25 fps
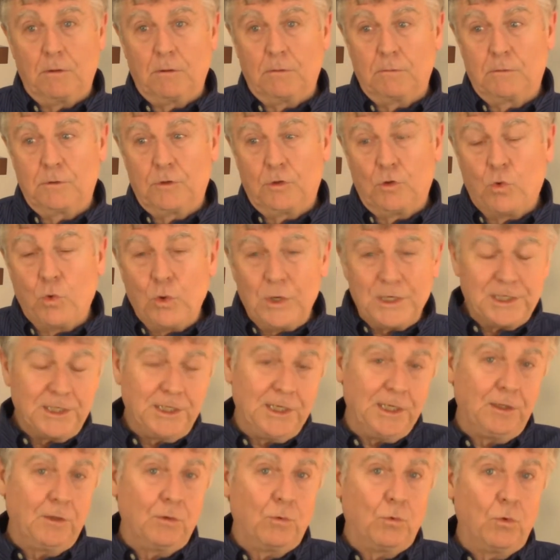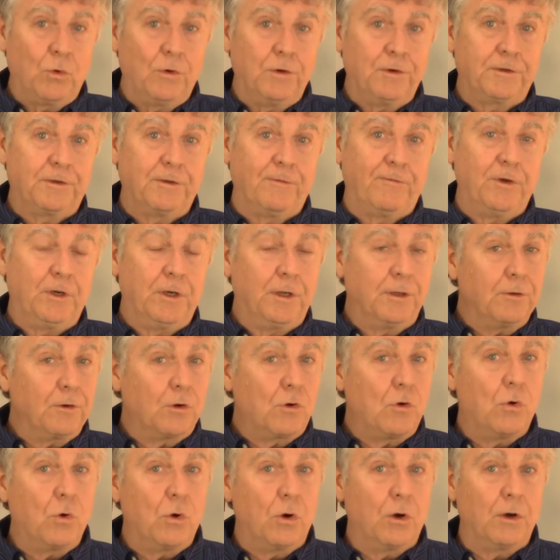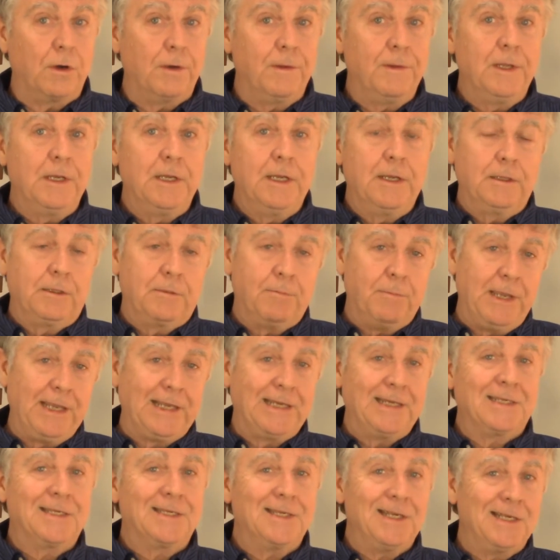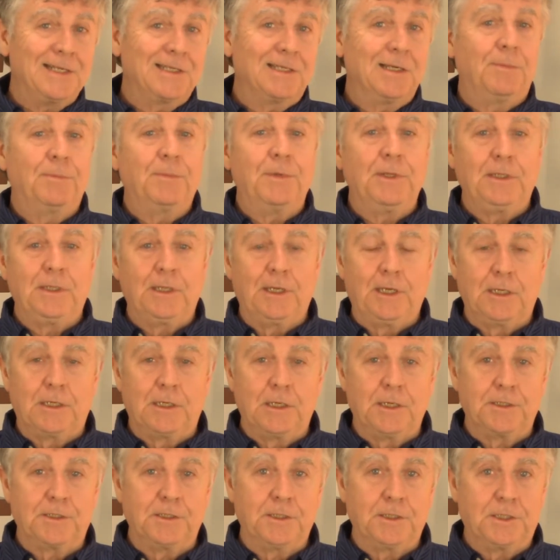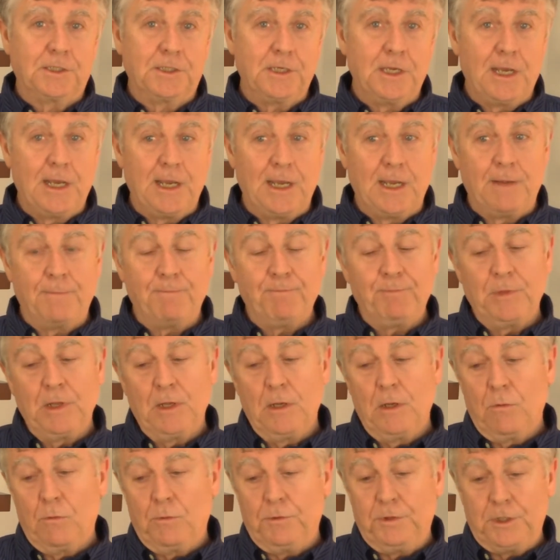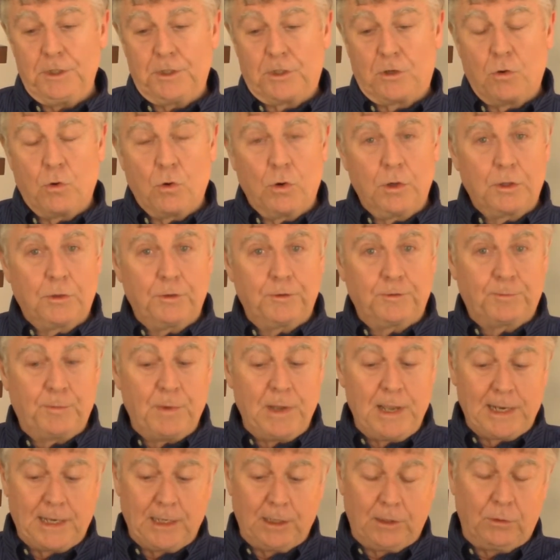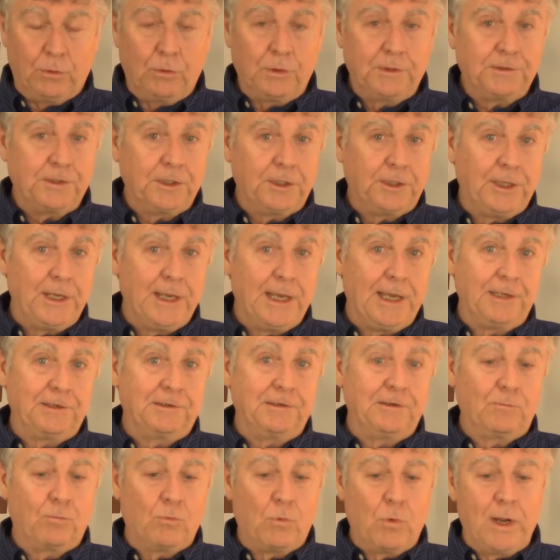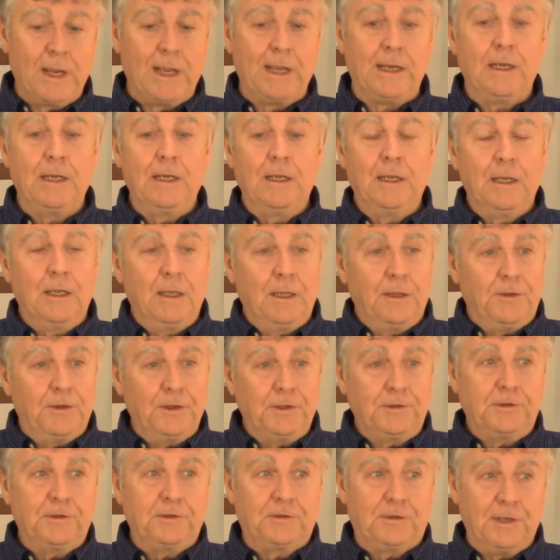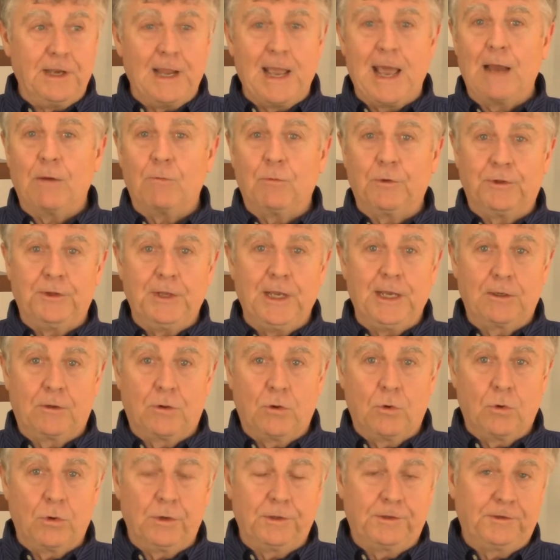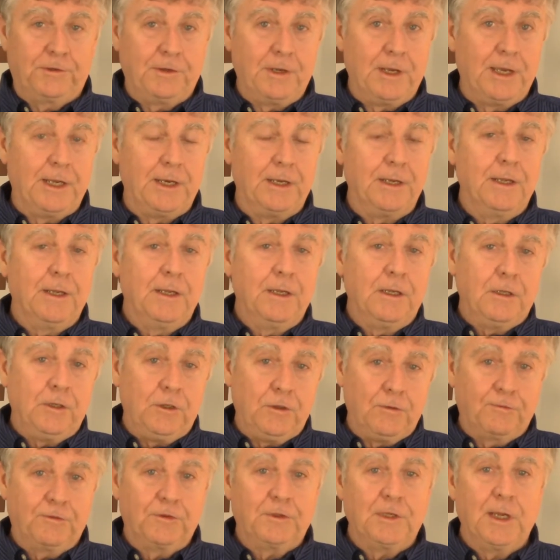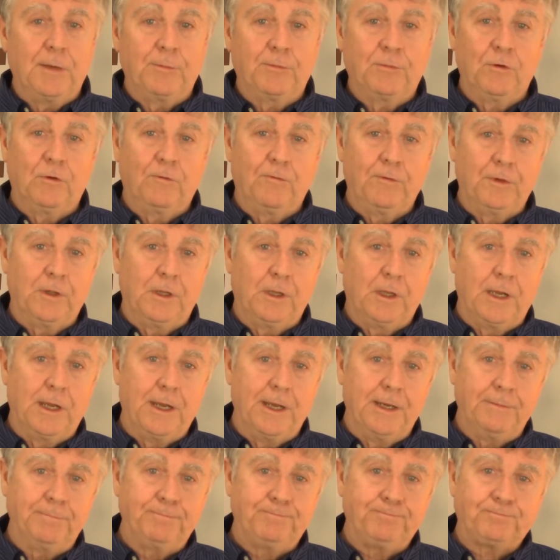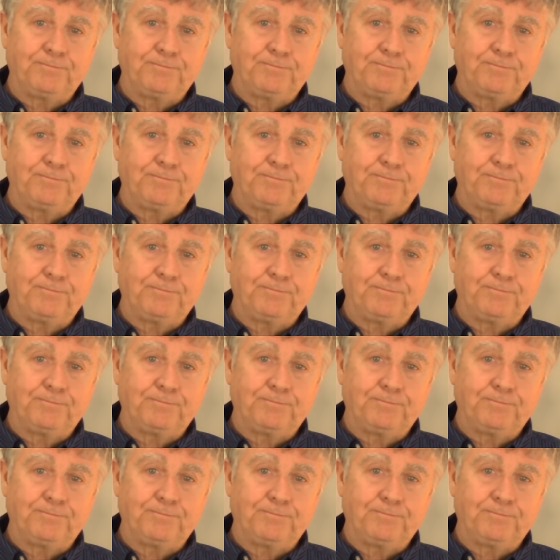twisting the words of another court to make it say something that it doesn't say. When the court goes back and looks at that, it says, wait, this is not what that court said. You've stepped over the line.